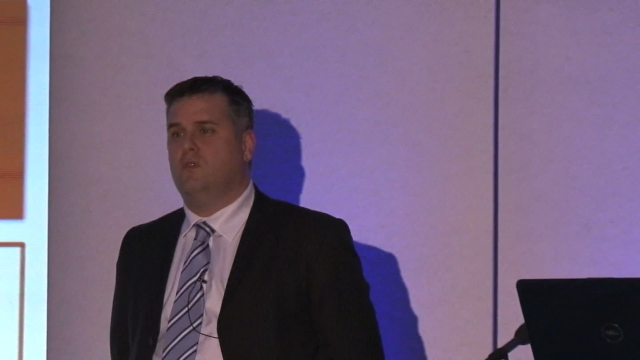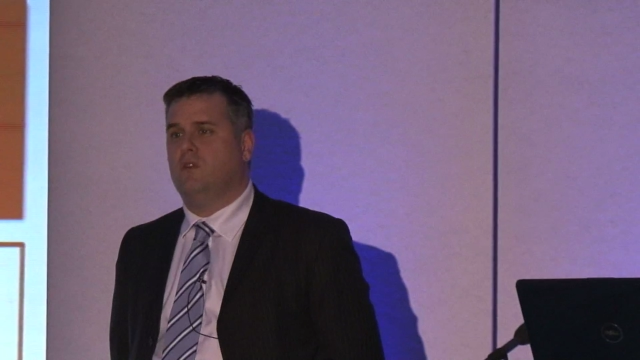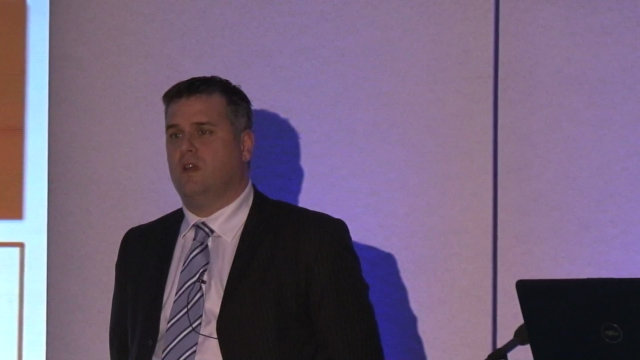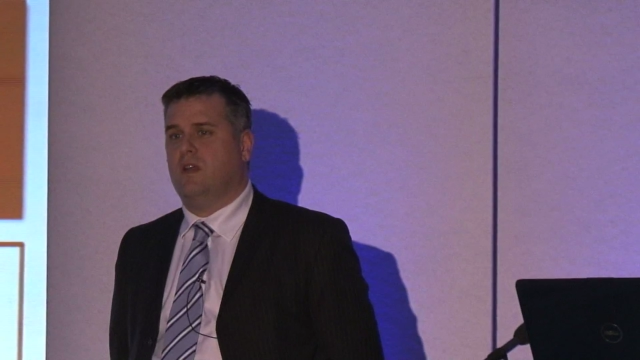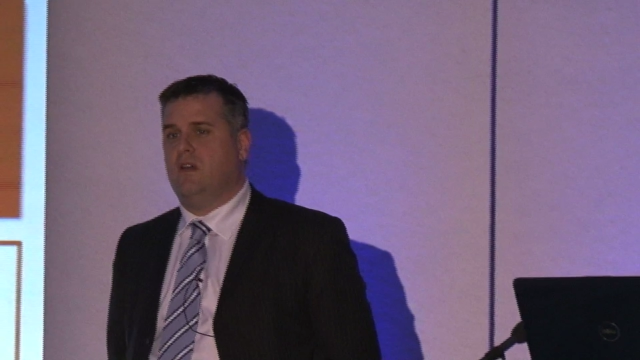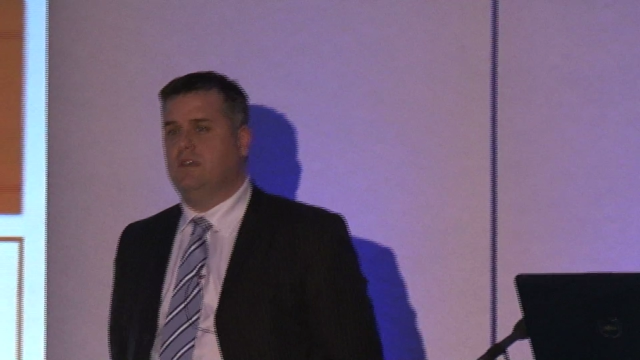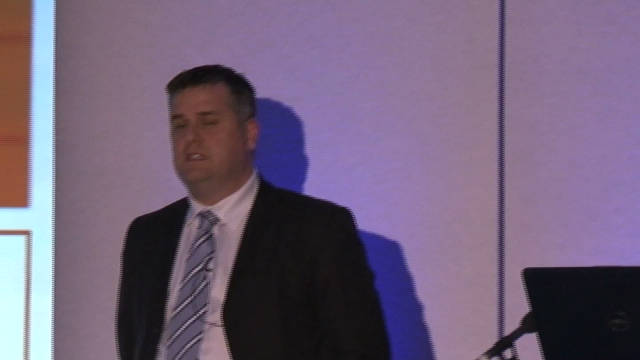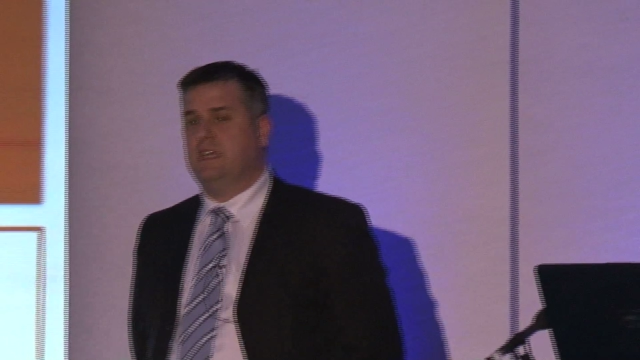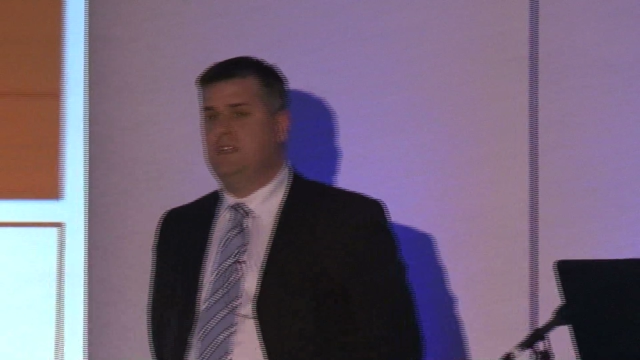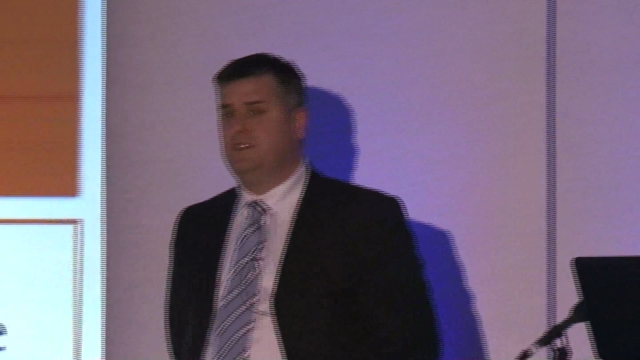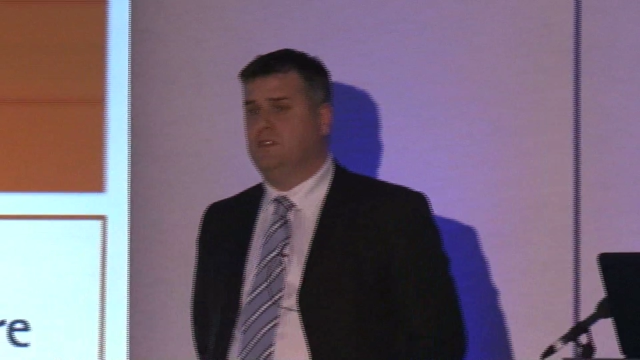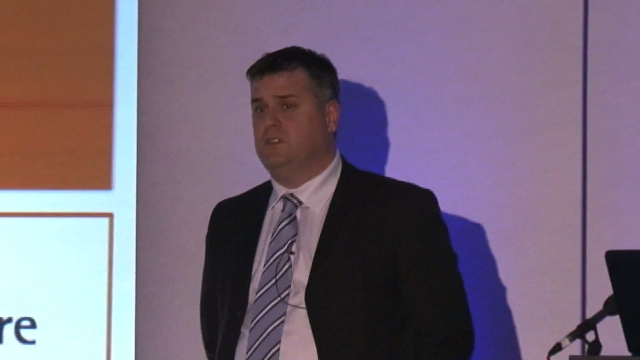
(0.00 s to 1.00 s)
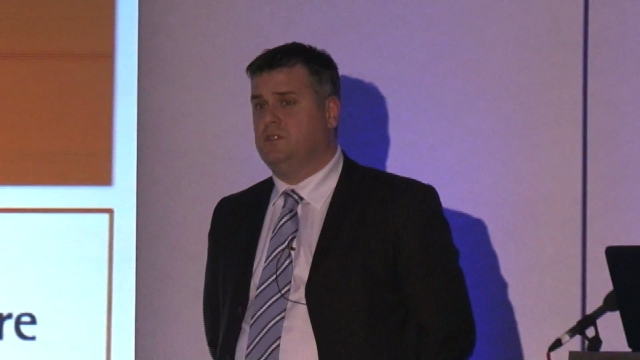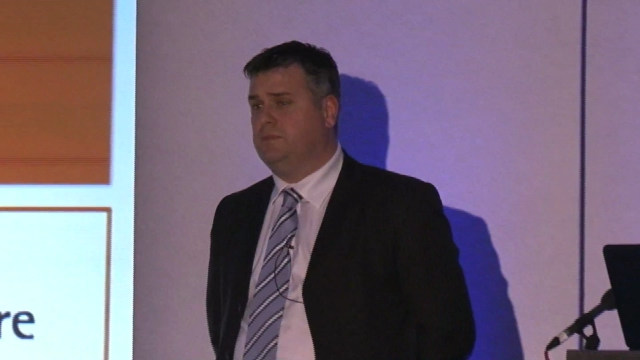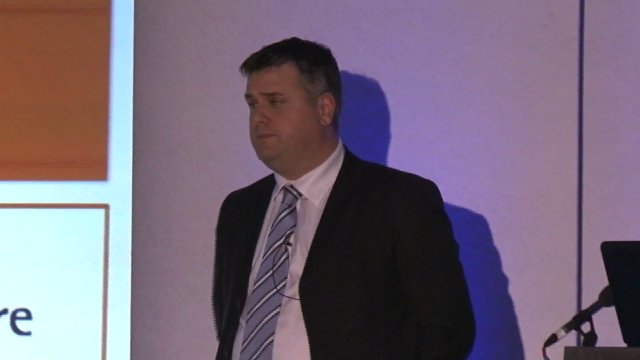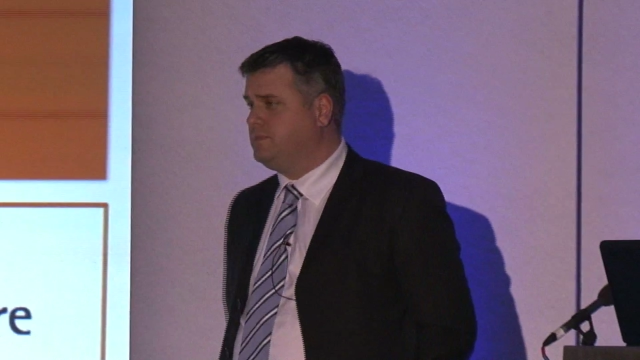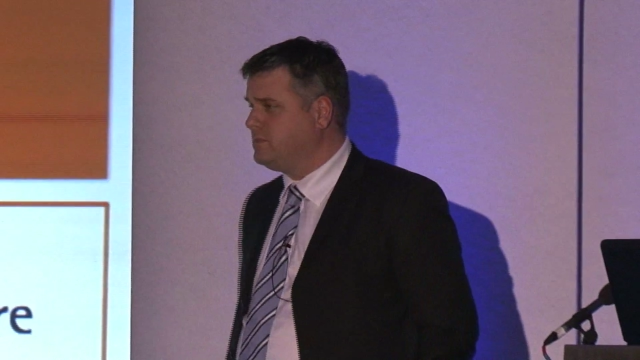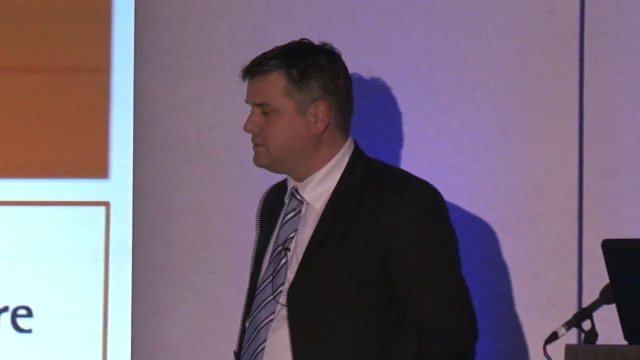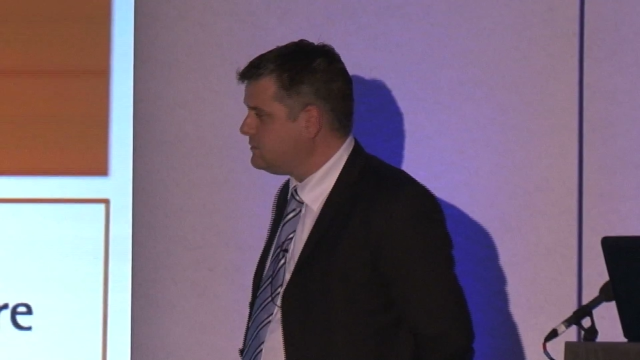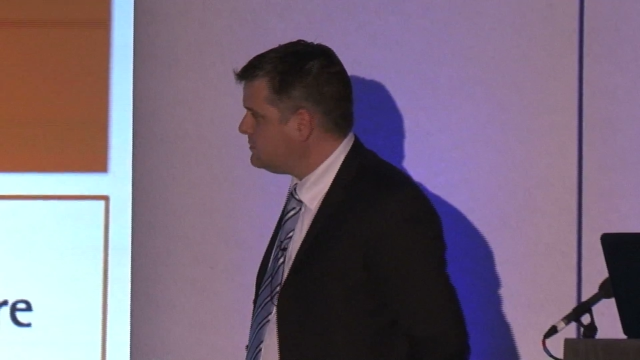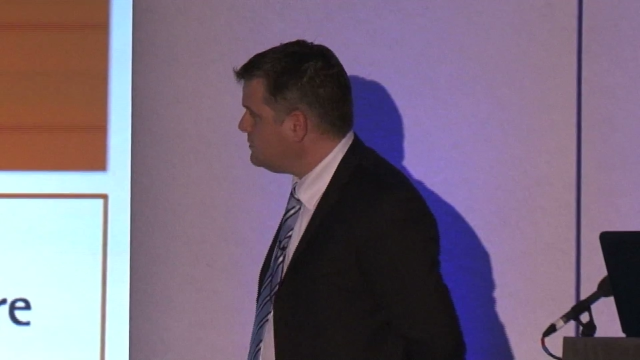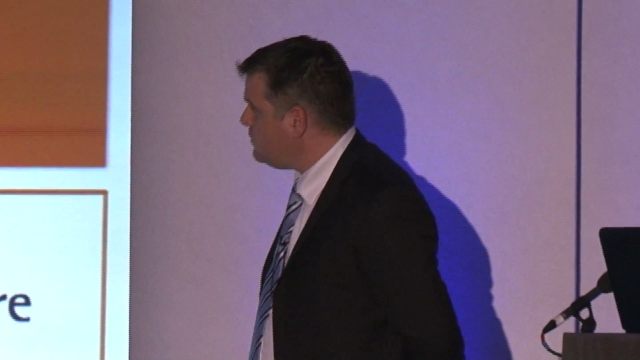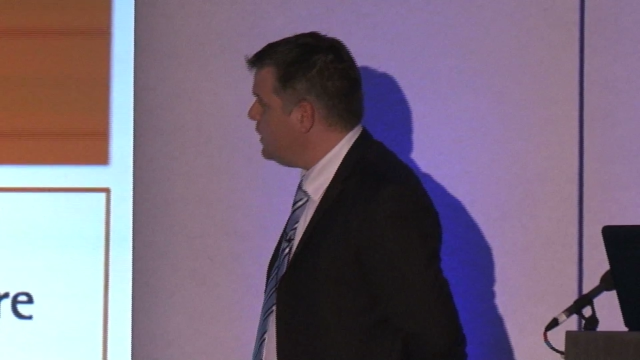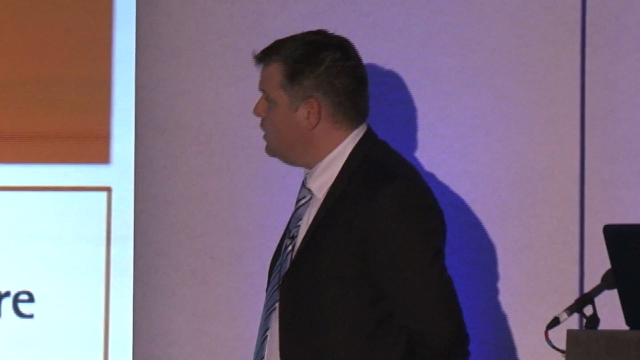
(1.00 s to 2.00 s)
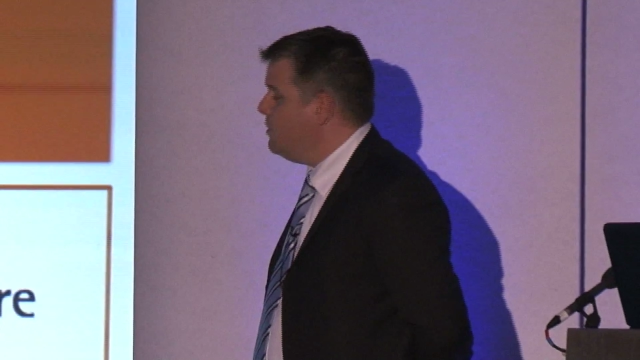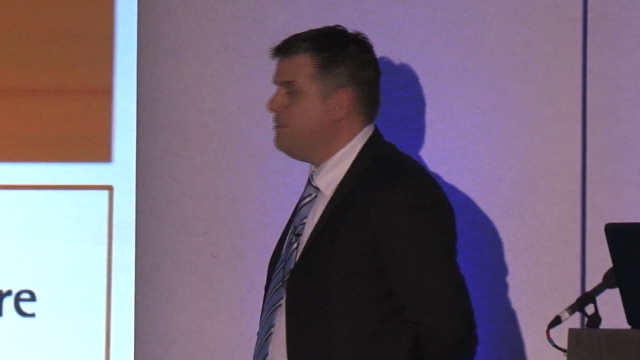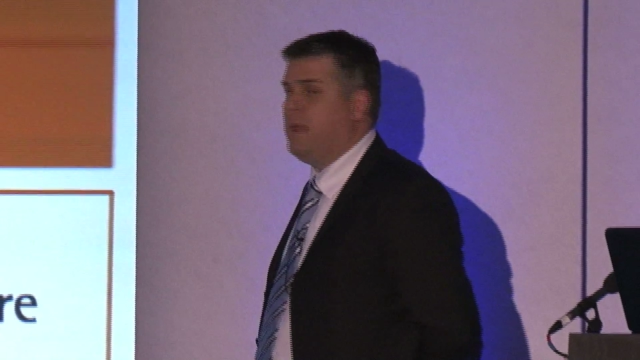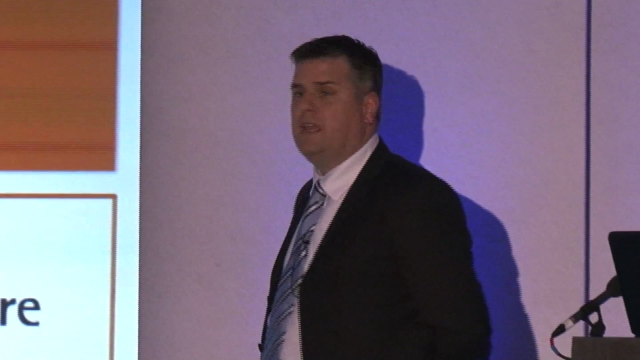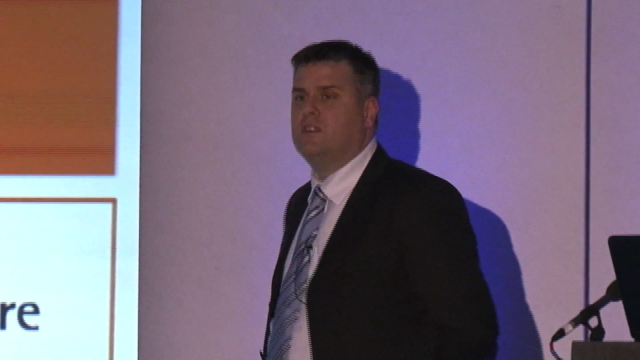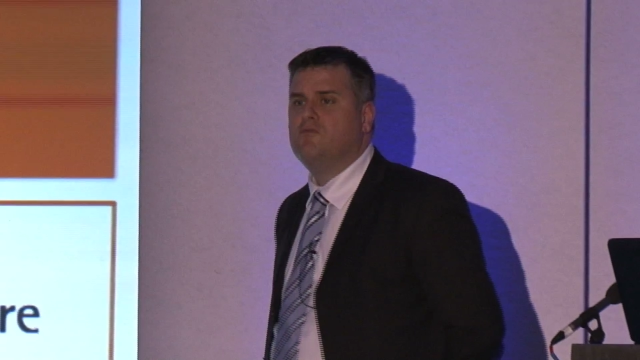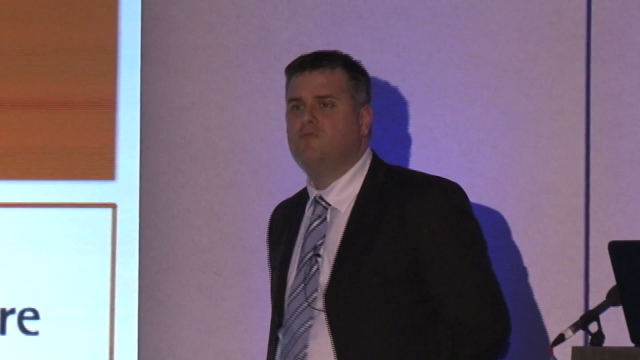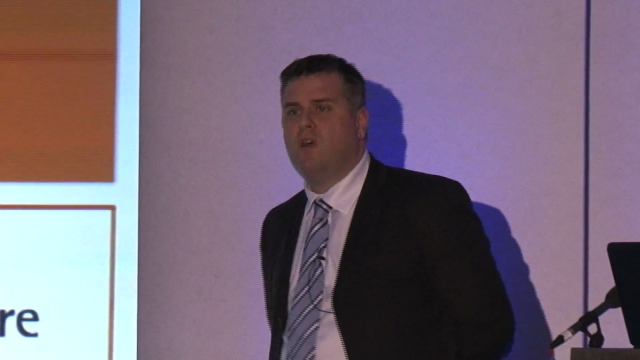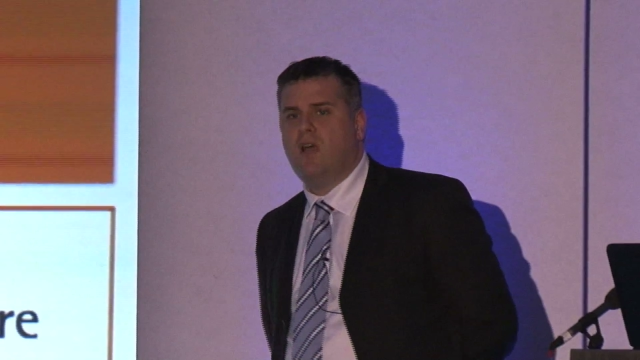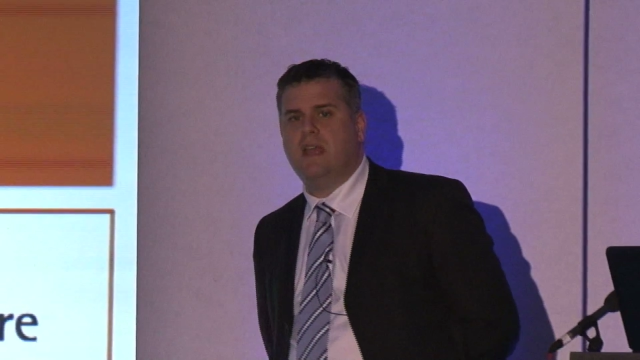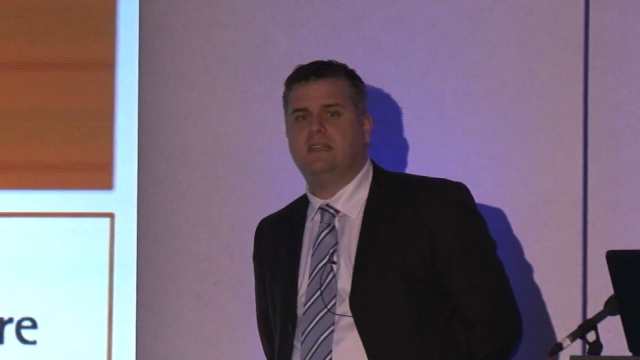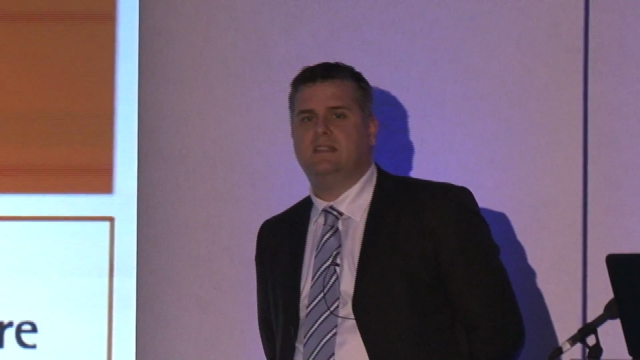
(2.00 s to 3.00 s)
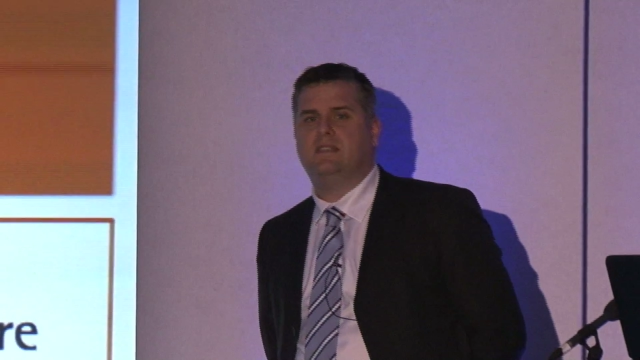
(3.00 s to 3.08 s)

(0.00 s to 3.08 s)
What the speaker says: organizations make the right